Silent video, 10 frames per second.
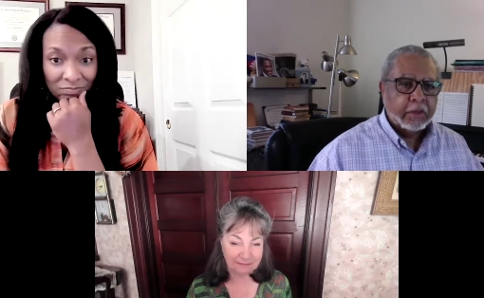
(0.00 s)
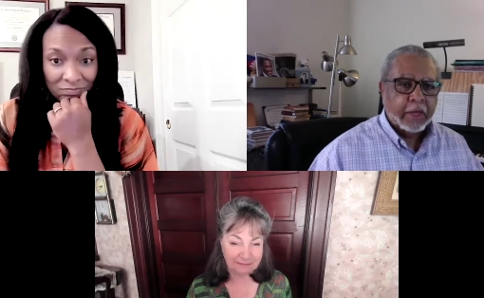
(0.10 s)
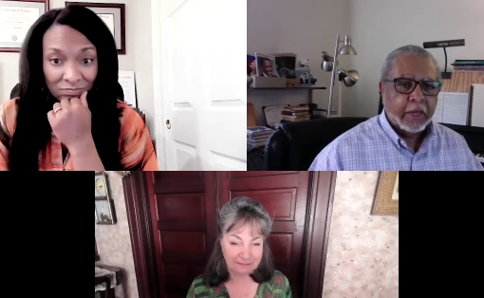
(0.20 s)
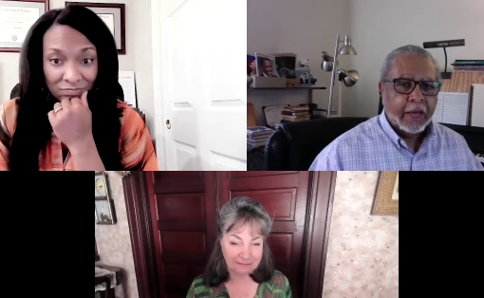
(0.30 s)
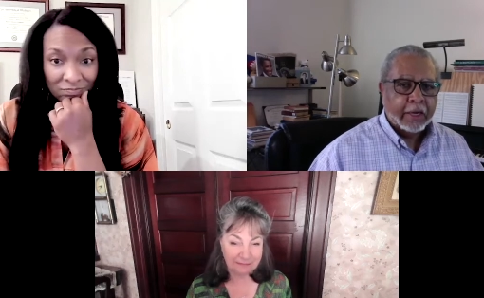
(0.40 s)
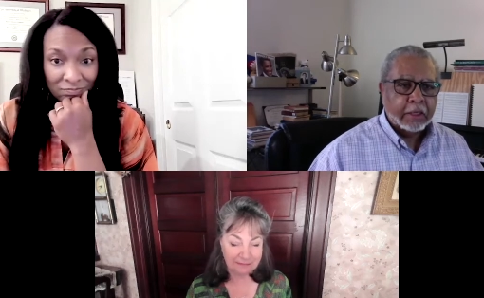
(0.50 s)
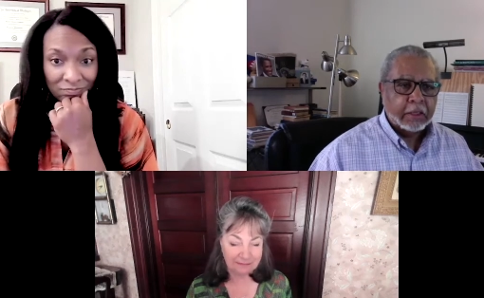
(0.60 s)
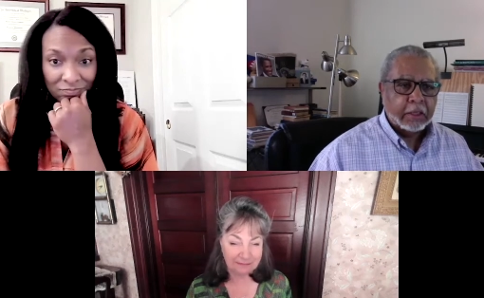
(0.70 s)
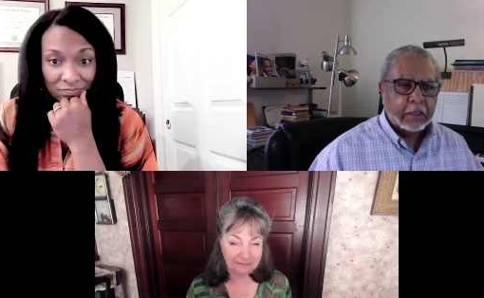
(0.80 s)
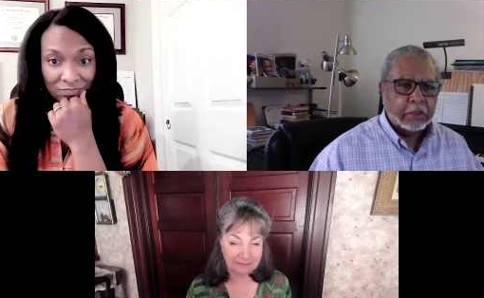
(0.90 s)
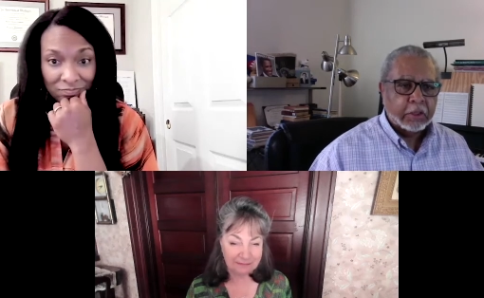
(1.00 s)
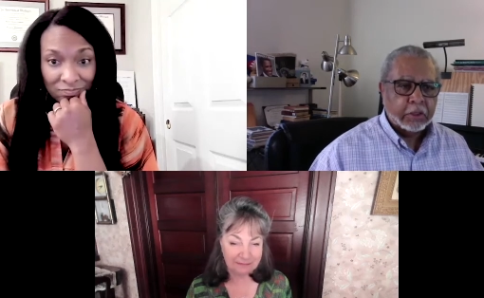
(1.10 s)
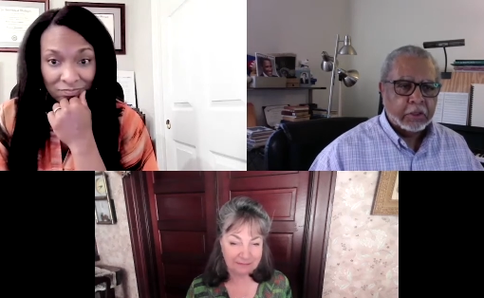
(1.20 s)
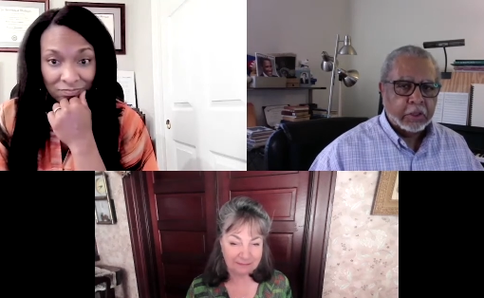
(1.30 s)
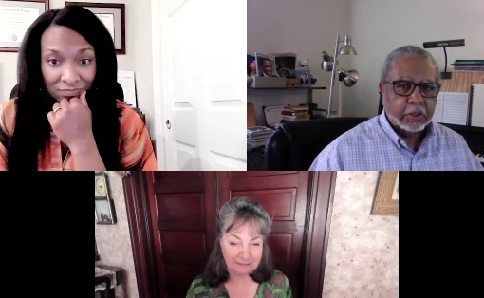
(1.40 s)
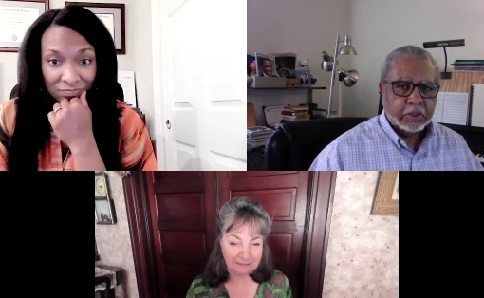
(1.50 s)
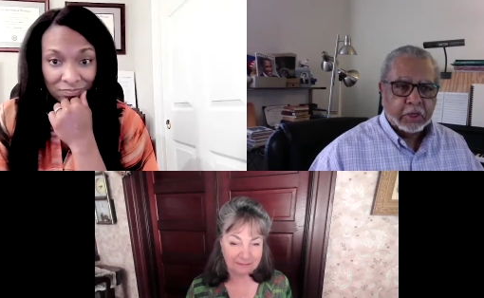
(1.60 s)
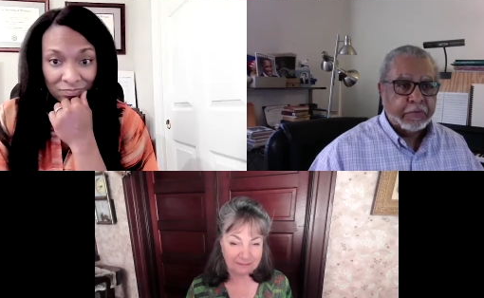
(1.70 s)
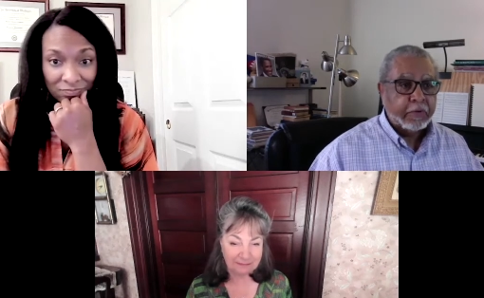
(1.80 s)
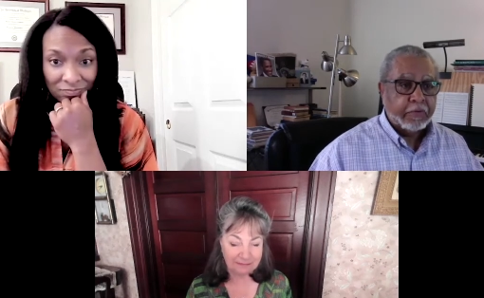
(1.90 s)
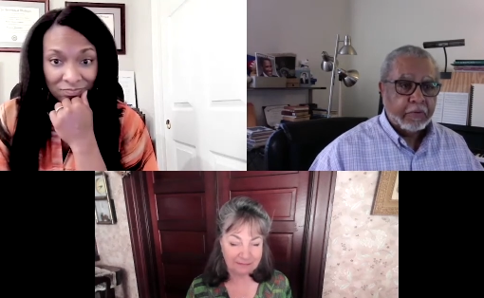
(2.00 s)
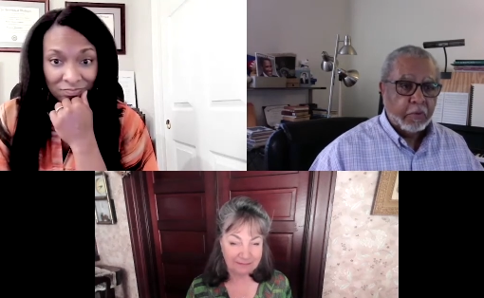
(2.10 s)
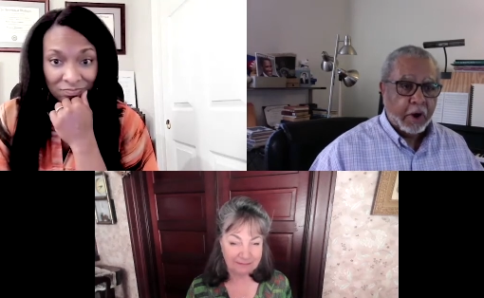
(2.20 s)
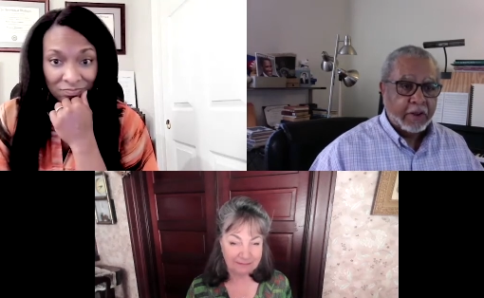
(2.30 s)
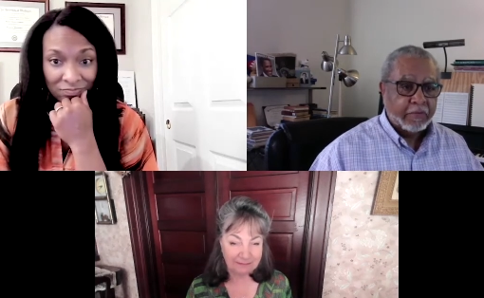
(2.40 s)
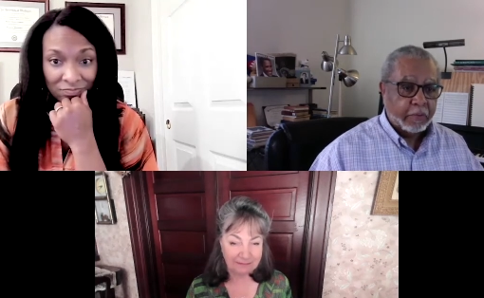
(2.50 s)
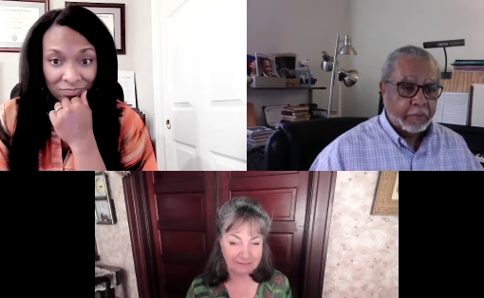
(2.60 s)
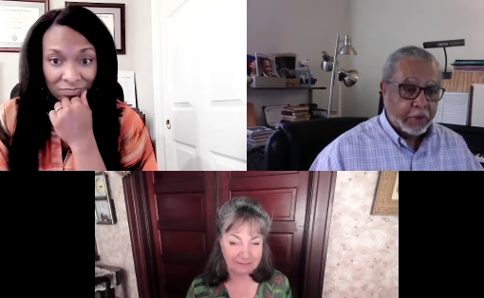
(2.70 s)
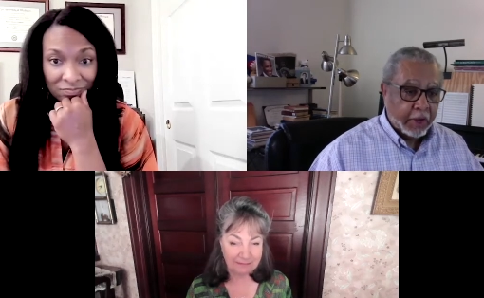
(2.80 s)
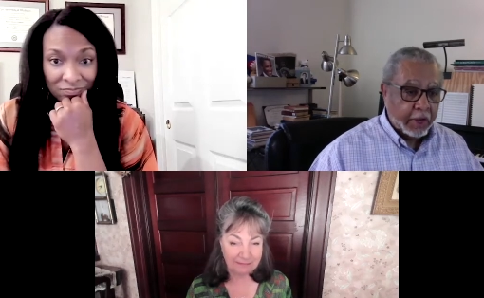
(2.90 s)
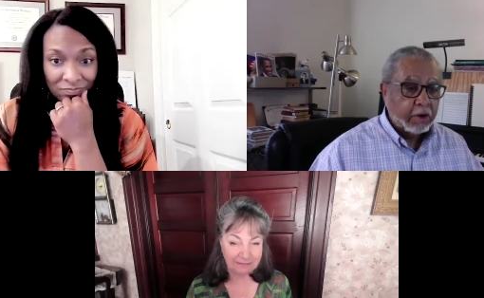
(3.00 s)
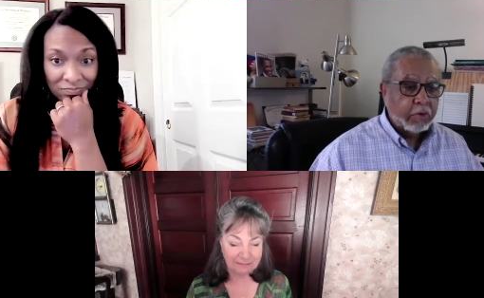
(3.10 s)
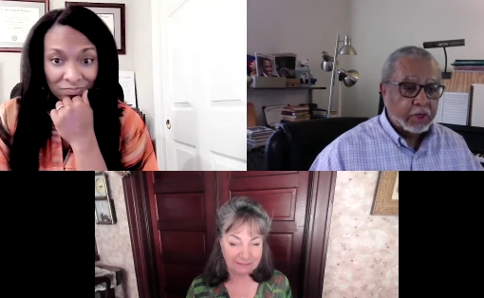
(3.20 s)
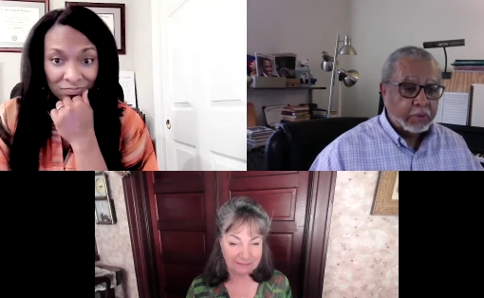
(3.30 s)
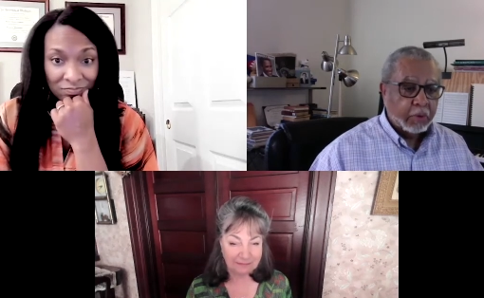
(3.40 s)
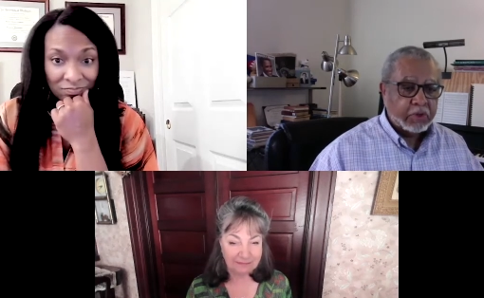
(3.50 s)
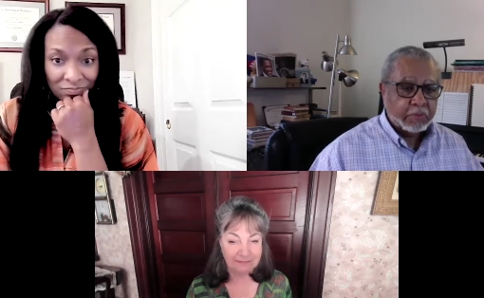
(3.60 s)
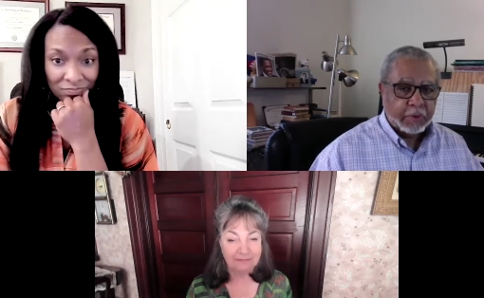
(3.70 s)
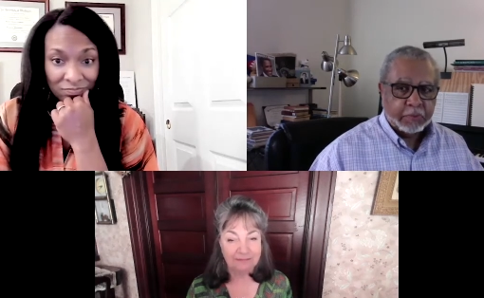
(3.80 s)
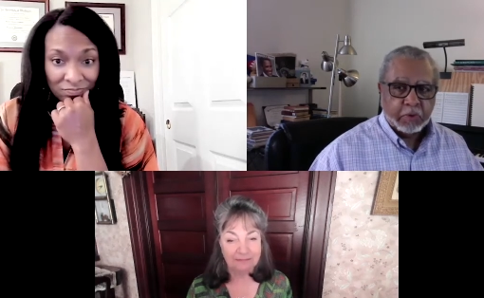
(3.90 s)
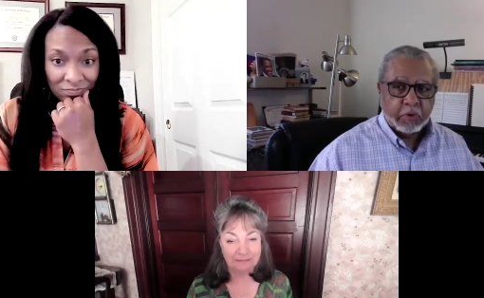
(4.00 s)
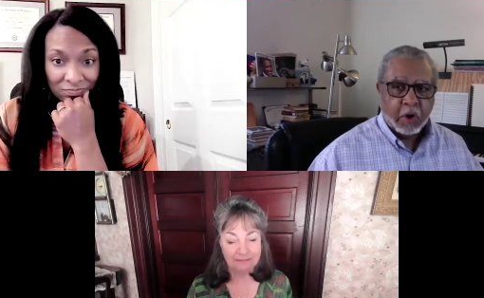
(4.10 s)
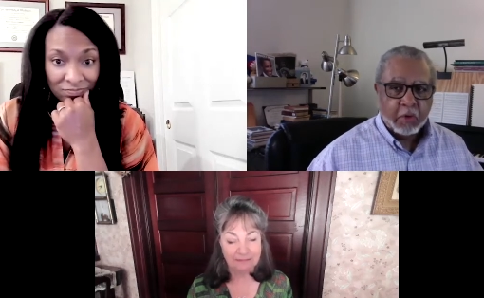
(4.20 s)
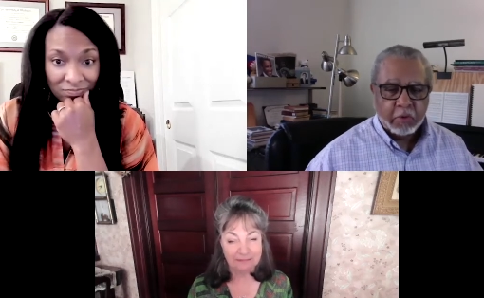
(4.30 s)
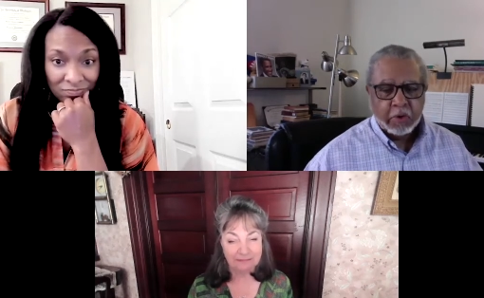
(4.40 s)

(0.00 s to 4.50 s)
Speaker 1: that is different from writing for piano, which most people go